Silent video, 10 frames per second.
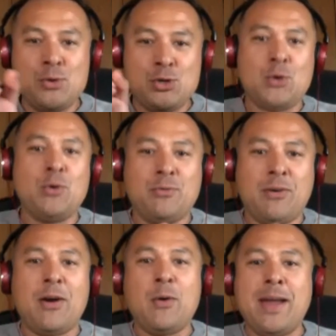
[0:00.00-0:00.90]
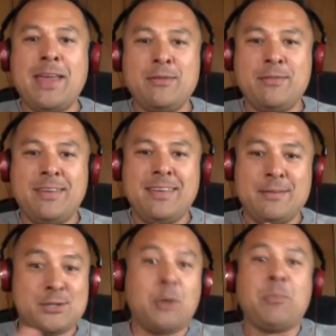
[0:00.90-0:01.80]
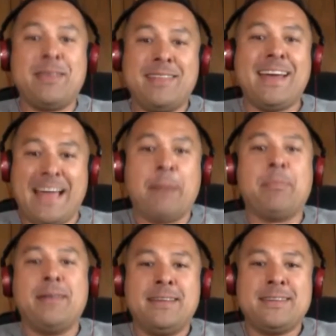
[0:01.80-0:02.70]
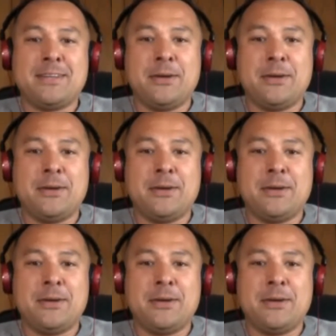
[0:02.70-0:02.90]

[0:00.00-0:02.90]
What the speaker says: surefire way of stopping that happening. So